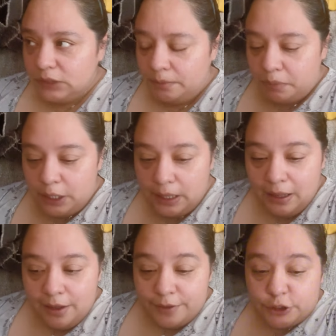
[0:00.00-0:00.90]
But
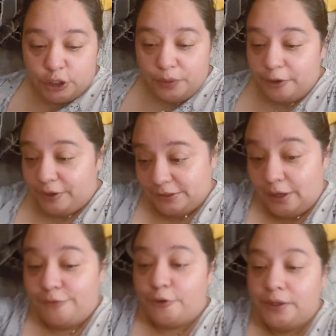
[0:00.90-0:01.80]
the generator is
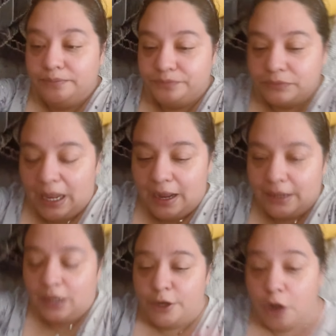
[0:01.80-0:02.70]
off already. I
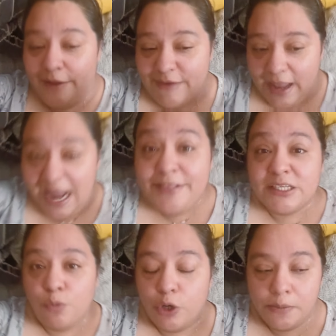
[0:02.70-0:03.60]
cut it off at 8
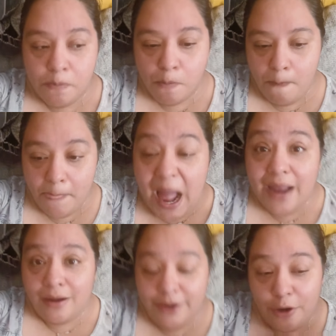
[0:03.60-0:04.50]
this morning.
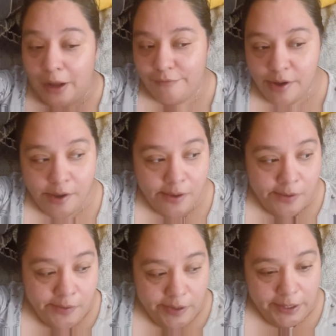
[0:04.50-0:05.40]
I cut it off.
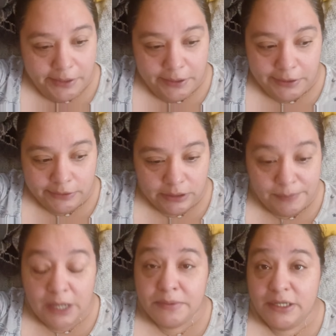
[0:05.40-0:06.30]
And because
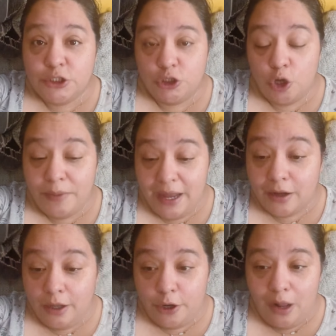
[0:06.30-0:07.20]
my husband did show me how to
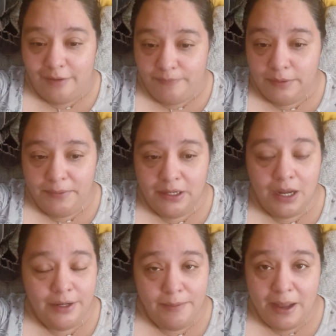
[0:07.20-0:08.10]
cut it off. But me
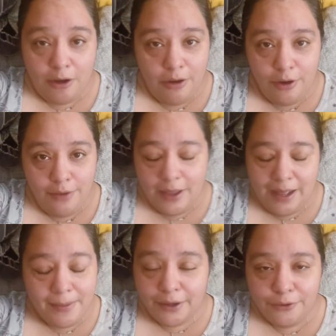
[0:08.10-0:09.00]
cutting it back on and all that,
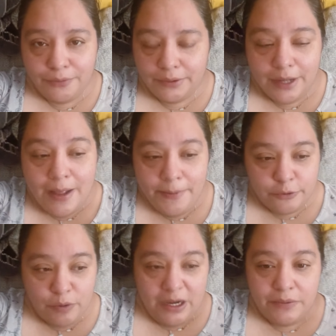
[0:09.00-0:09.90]
I'm not going to do it.
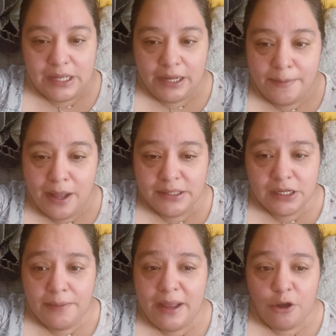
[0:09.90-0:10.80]
This one right here was like, come on, just
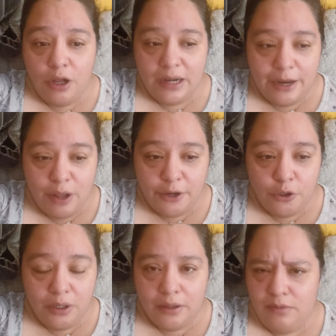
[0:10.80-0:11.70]
cut it back on. I know how to
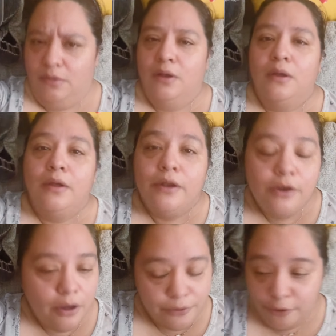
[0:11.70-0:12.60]
do it.
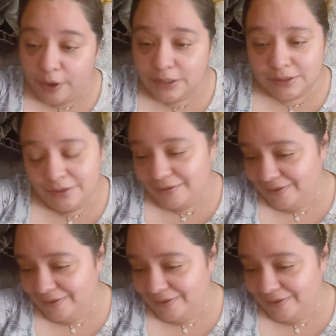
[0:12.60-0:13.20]
No, you're crazy.